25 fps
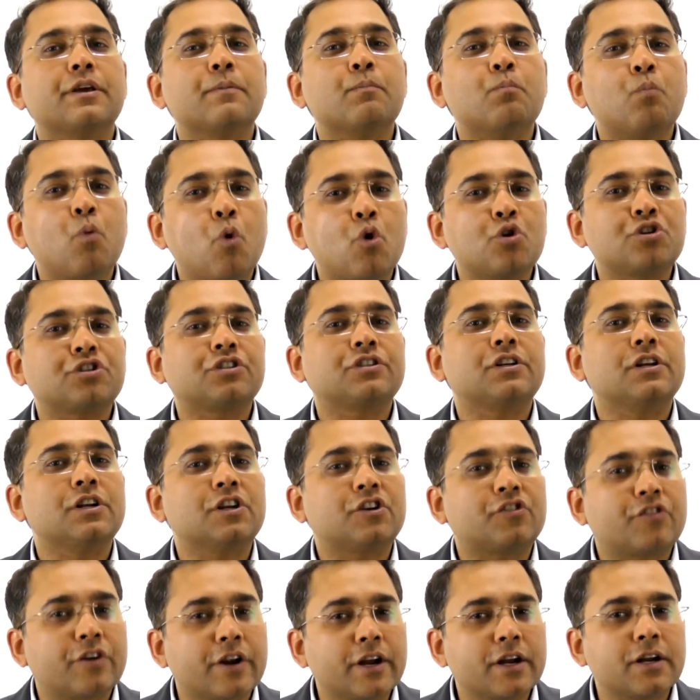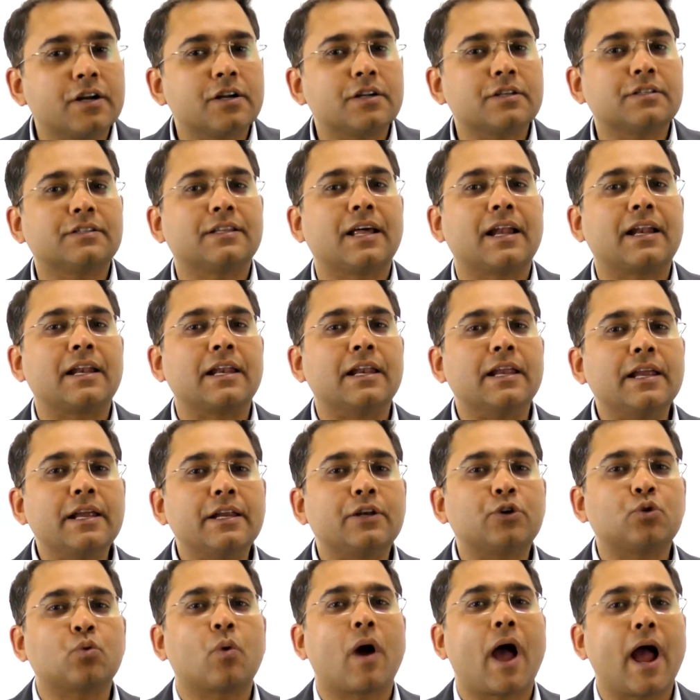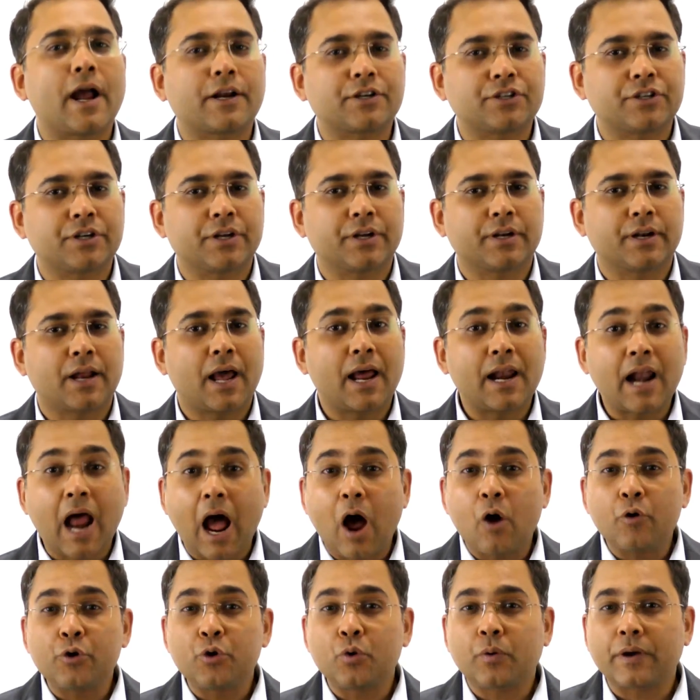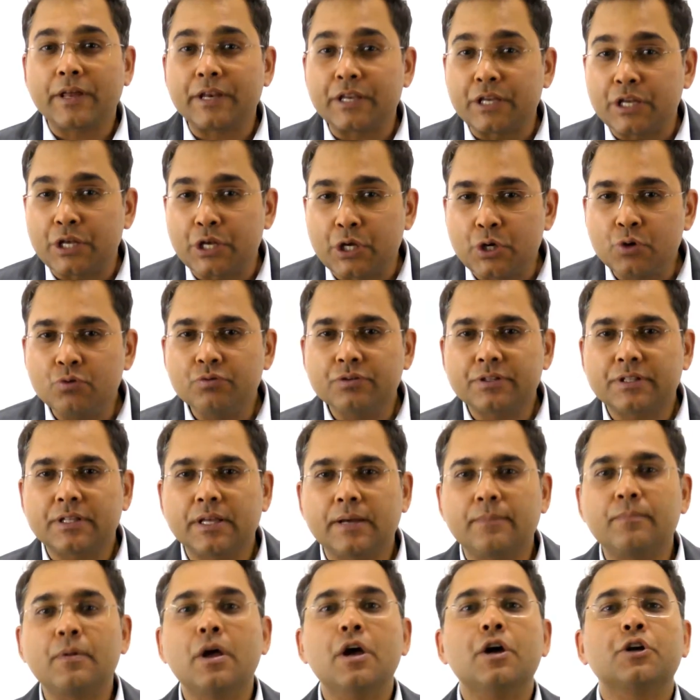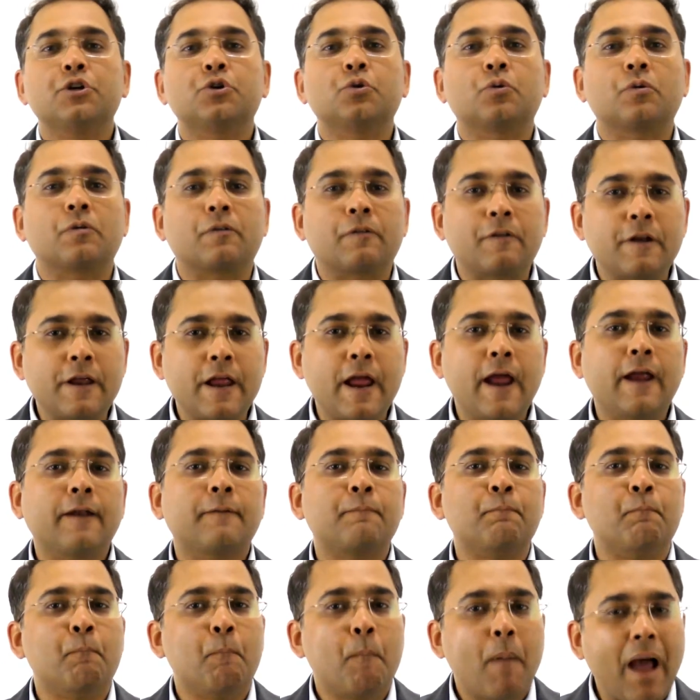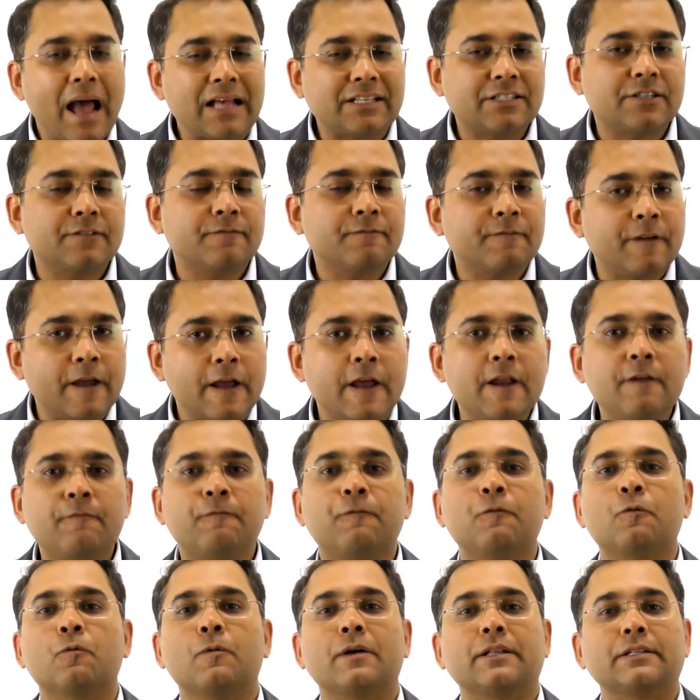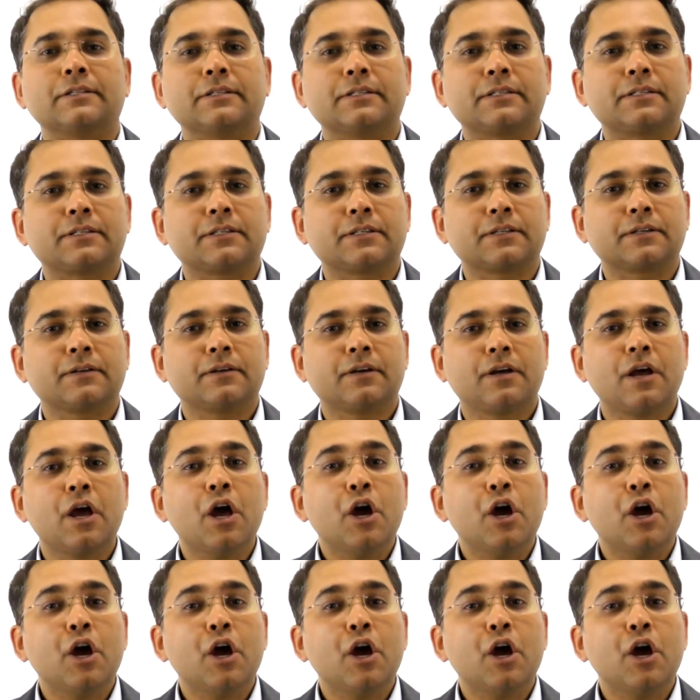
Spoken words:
the emotional triggers that lead to action and how you can use them to create massive influence.